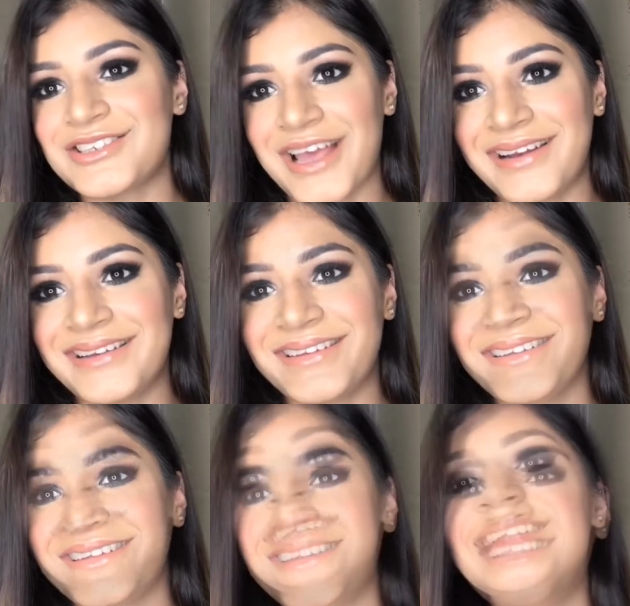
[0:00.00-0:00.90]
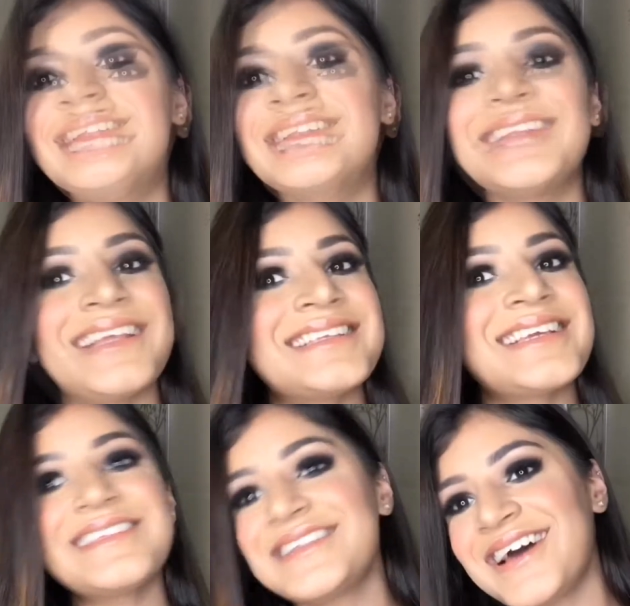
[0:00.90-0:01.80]
channel. Let's
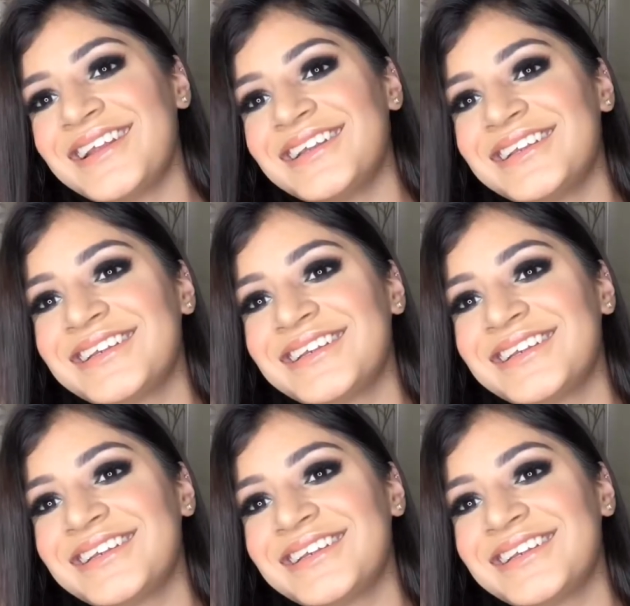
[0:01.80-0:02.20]
get started.